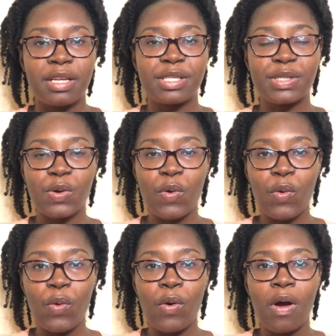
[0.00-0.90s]

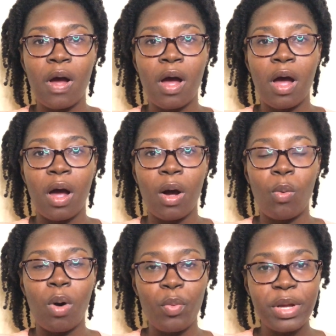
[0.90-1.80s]
So
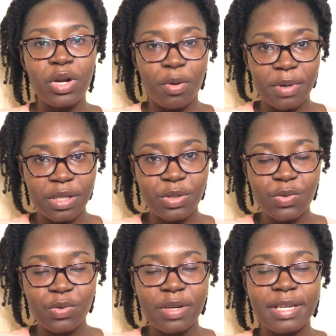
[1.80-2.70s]
what we normally
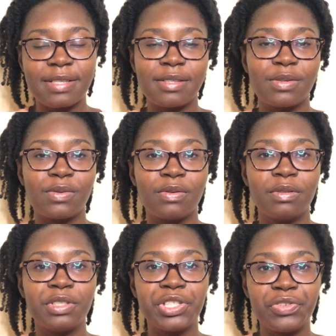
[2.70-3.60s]
do is to
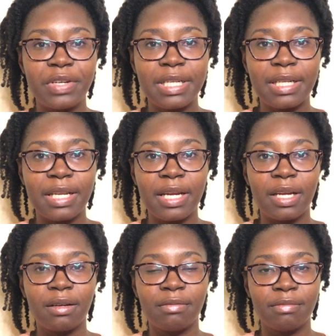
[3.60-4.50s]
treat
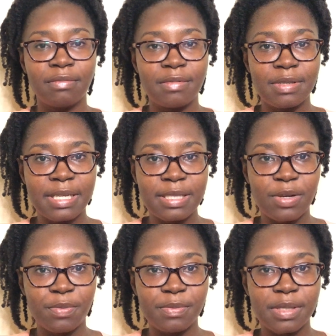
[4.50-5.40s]
the
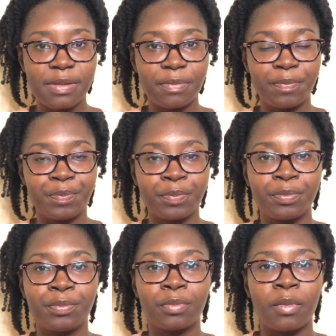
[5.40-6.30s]
symptoms.
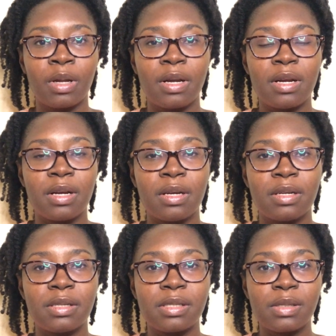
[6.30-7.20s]

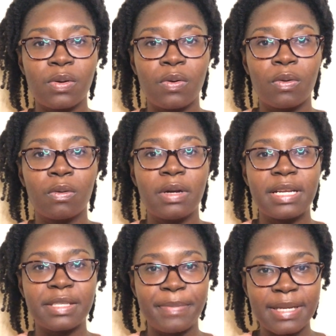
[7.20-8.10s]
So
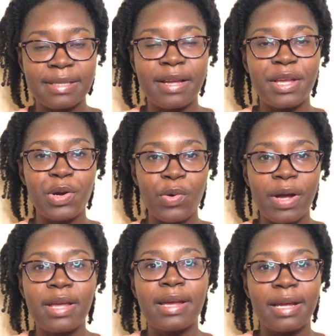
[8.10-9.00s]
it's best that you go
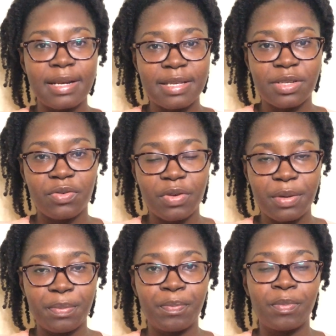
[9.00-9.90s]
and you get this
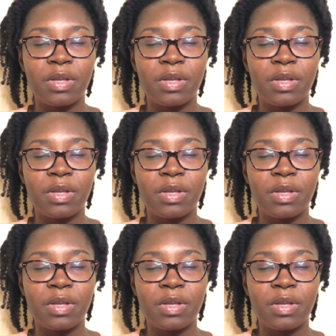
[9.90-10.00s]
cream.